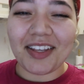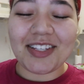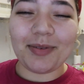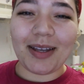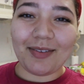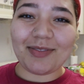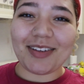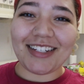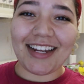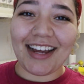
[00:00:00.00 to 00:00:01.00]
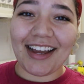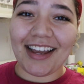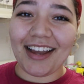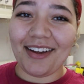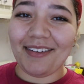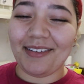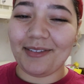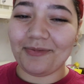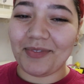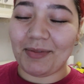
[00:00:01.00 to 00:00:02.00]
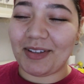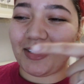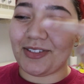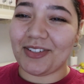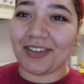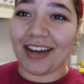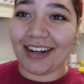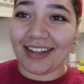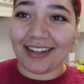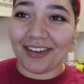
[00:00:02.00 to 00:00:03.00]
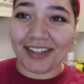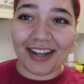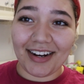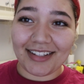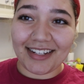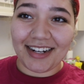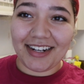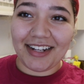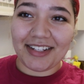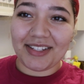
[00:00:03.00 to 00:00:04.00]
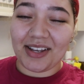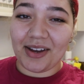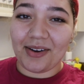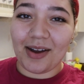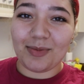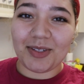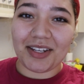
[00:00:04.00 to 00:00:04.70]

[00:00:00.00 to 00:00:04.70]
So my camera's about to die, and my sister's still cutting all the carrots that I need, so I'm just